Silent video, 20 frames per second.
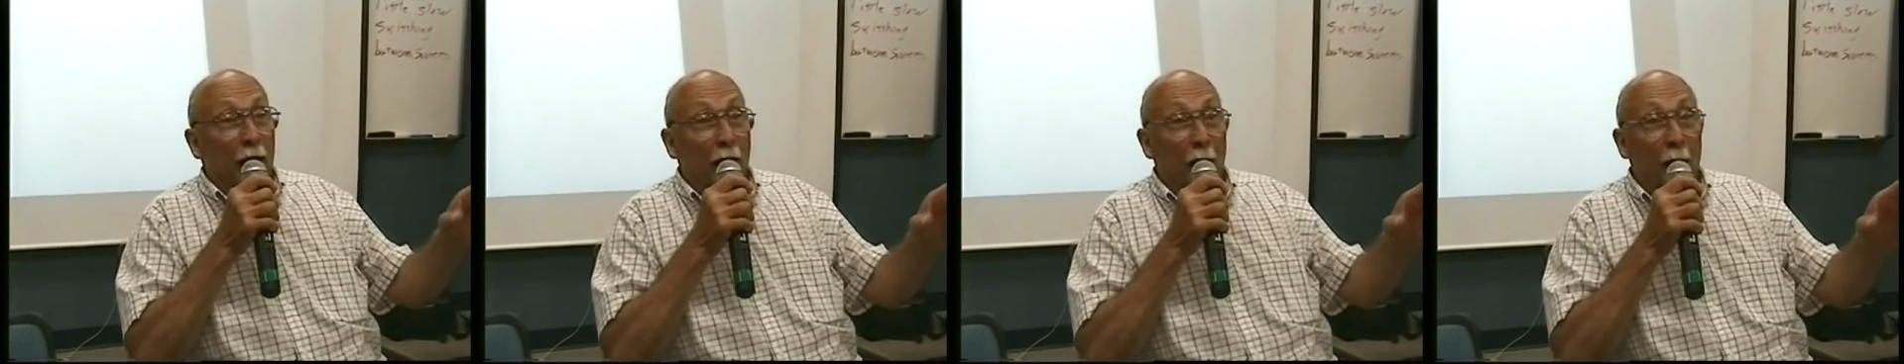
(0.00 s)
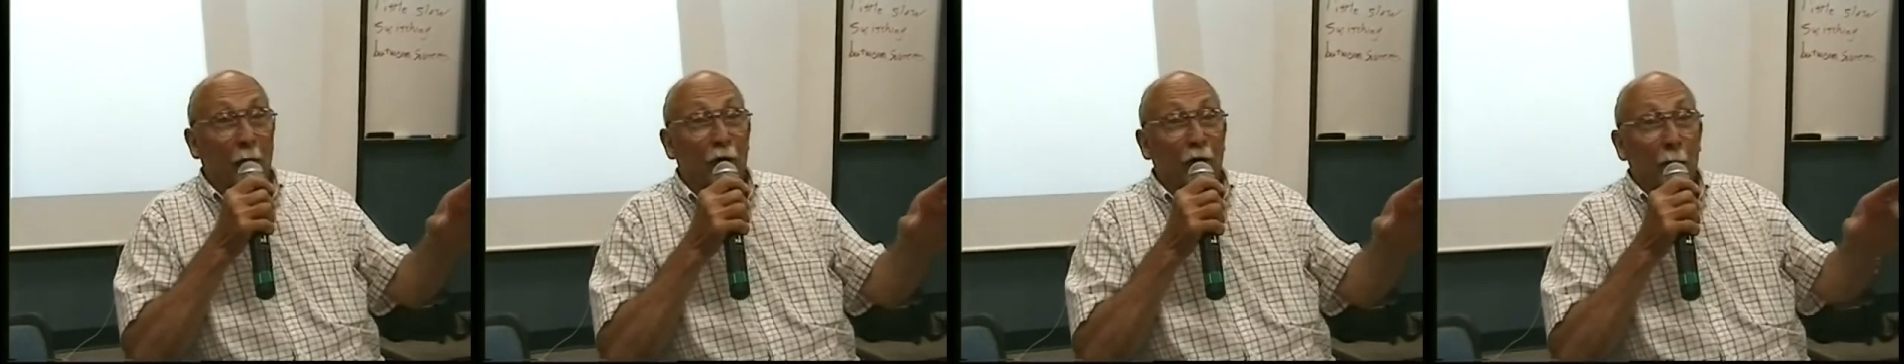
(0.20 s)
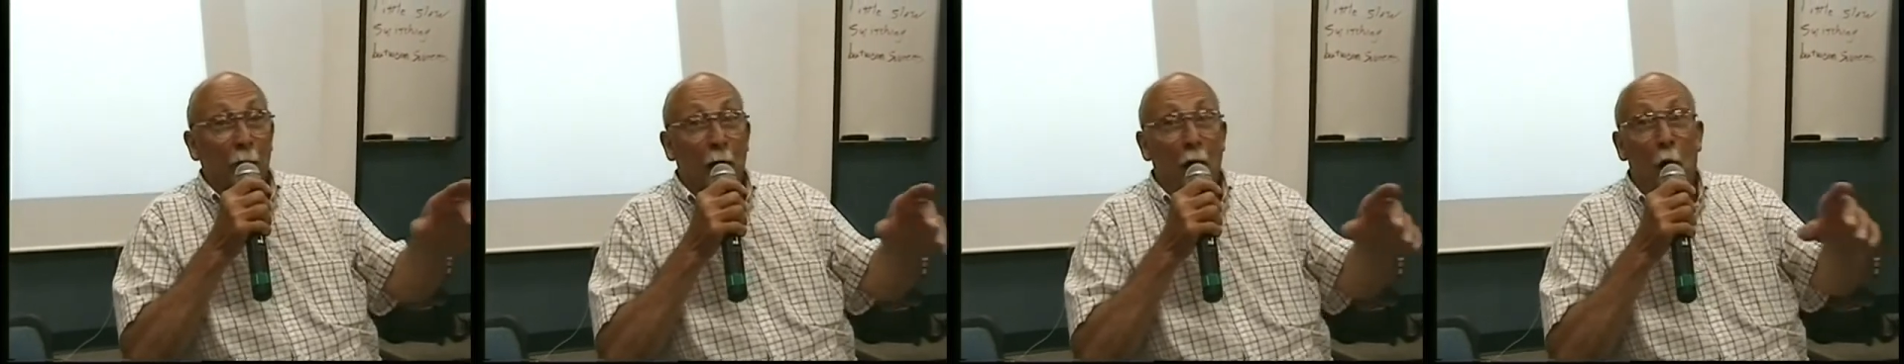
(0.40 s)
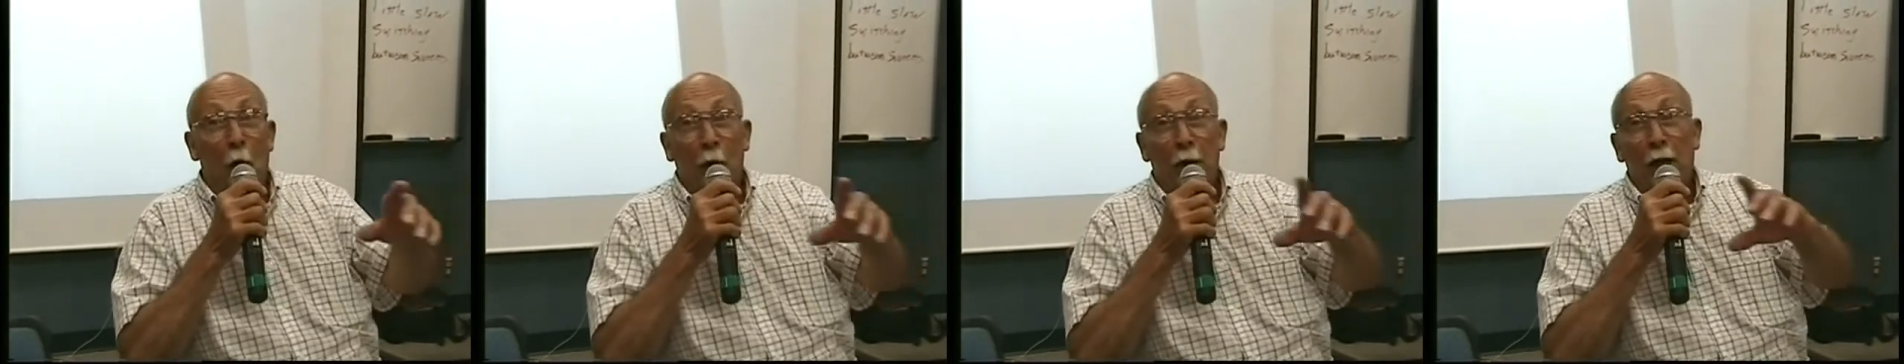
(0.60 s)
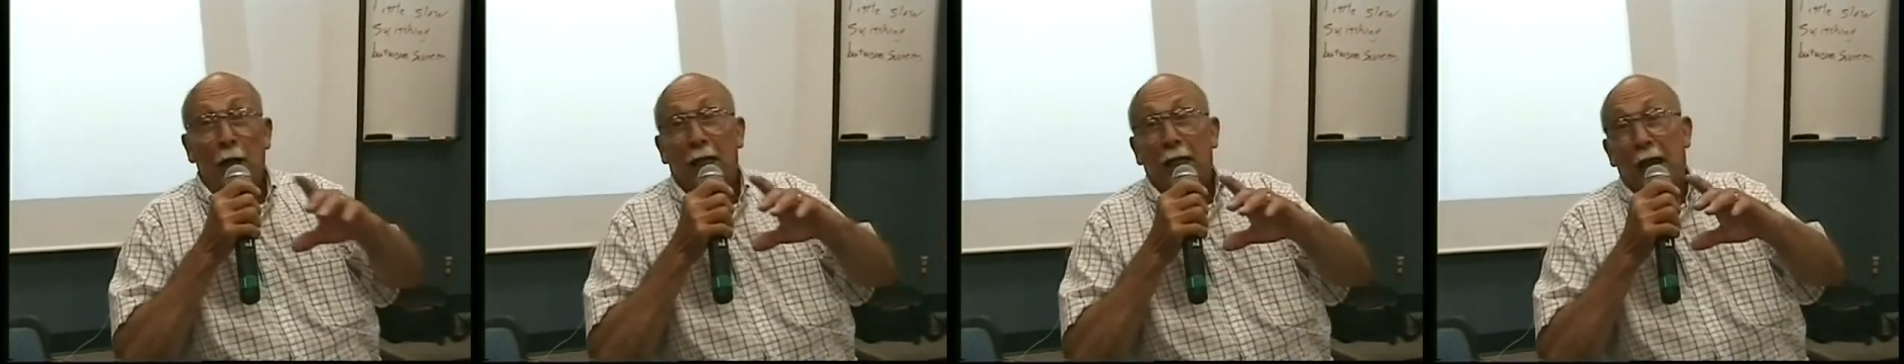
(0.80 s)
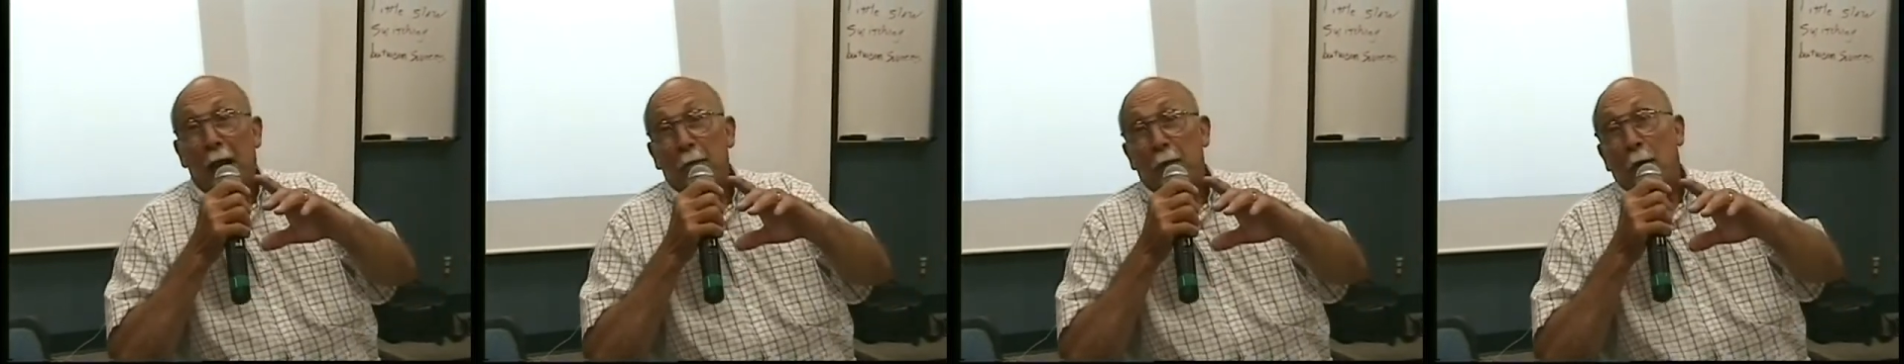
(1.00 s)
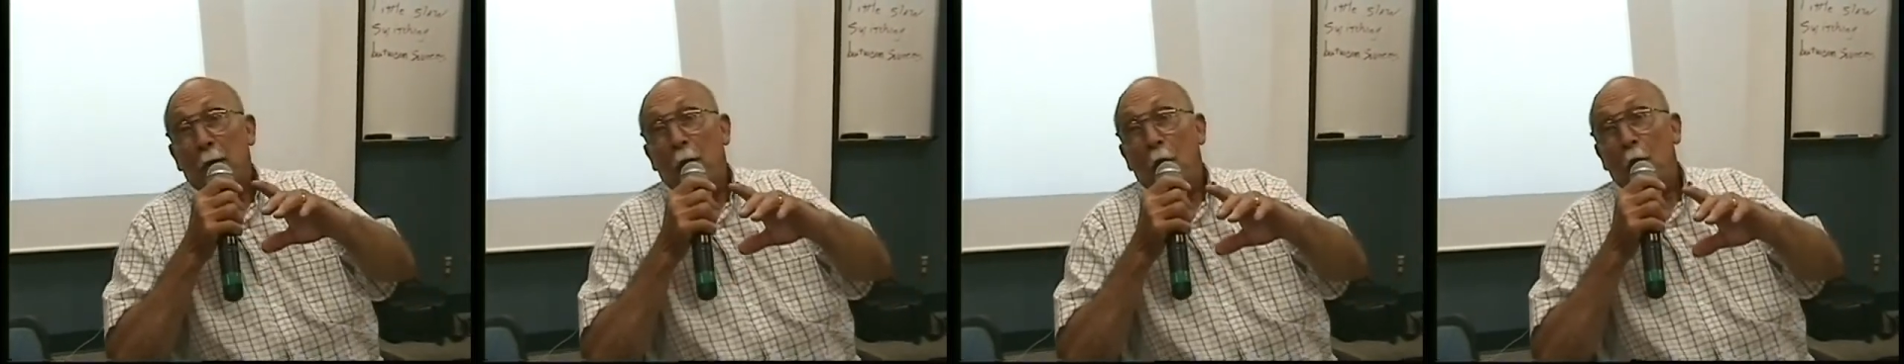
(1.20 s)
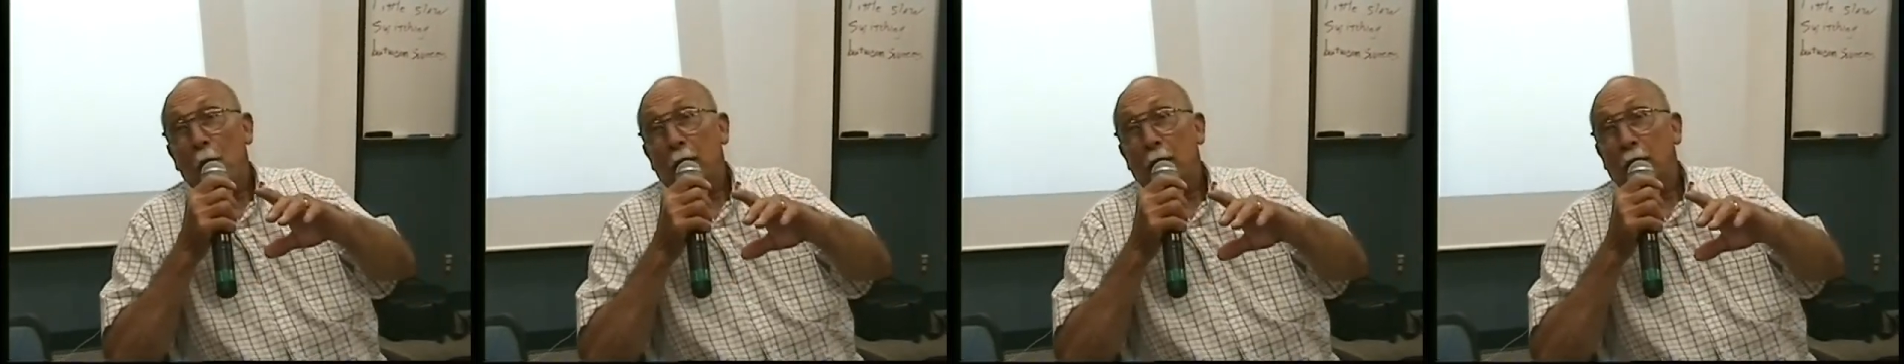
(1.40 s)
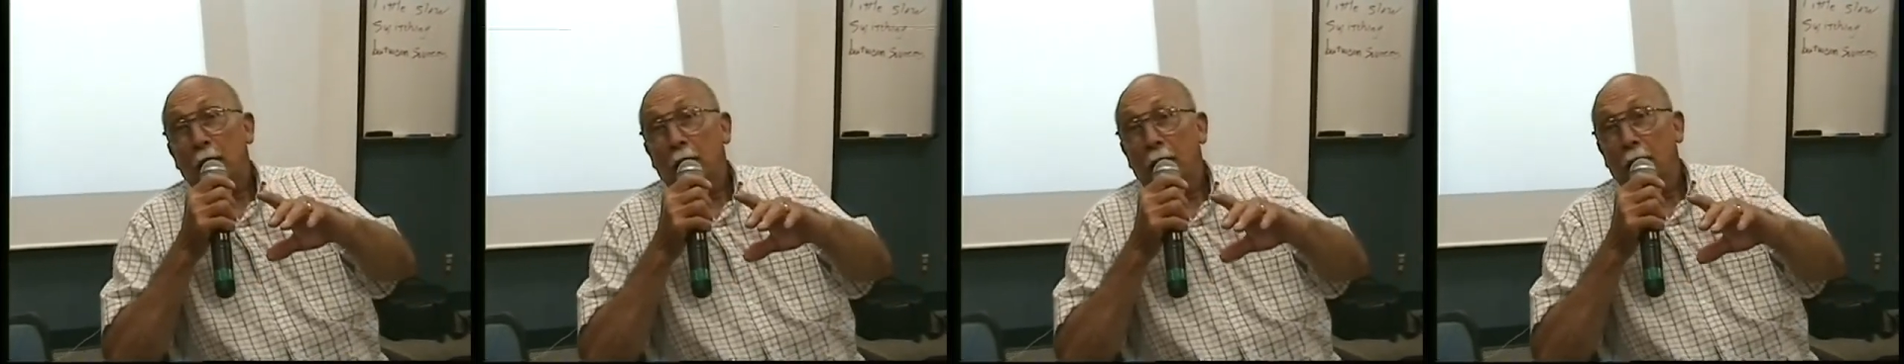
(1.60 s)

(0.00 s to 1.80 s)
came from, how that came about?